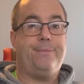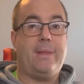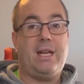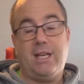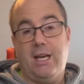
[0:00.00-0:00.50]

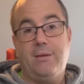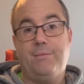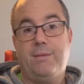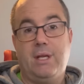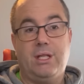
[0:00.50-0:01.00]
I don't know,
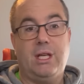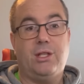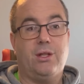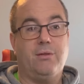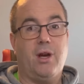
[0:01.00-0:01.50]
it's
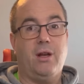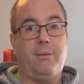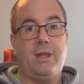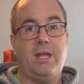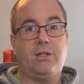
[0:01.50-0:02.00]
each to their own. I
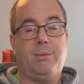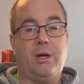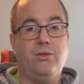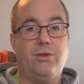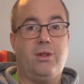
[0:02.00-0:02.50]
think that's about
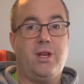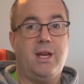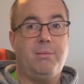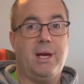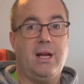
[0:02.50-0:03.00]
£130 at
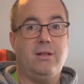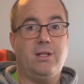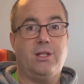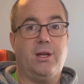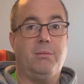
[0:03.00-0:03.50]

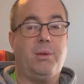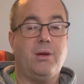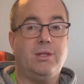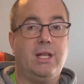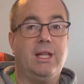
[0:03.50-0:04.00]
the time of
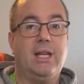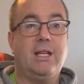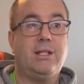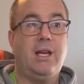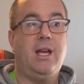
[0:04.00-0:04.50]
posting
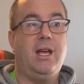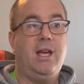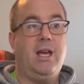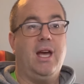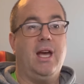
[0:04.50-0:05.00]
this.
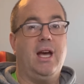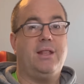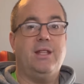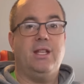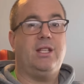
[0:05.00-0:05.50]
I
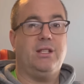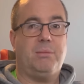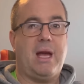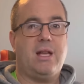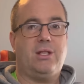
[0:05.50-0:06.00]
think this is a
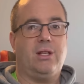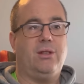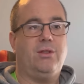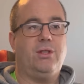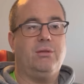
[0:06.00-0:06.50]
better
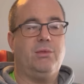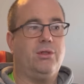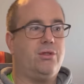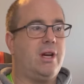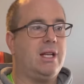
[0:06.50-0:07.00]
solution, more
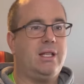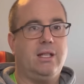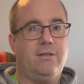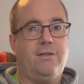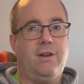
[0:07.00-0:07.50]

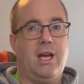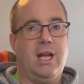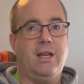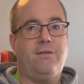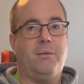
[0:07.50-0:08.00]
attractive,
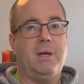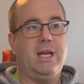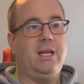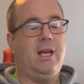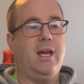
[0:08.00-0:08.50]
and for
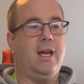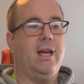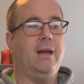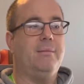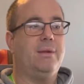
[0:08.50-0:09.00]
me,
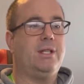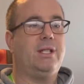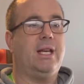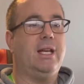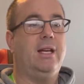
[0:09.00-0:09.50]
as I
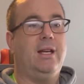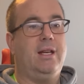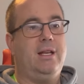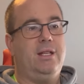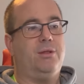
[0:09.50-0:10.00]
say,
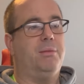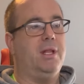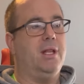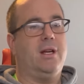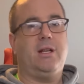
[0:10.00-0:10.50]

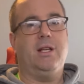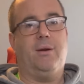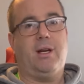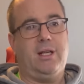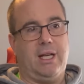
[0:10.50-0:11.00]
something that, you know,
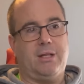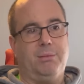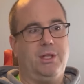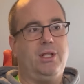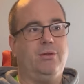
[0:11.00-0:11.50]
I could ask
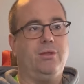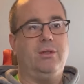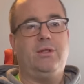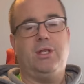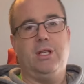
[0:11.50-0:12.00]
my
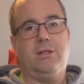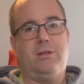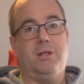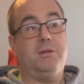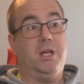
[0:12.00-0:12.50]
children to
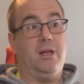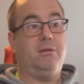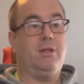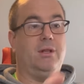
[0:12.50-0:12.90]
my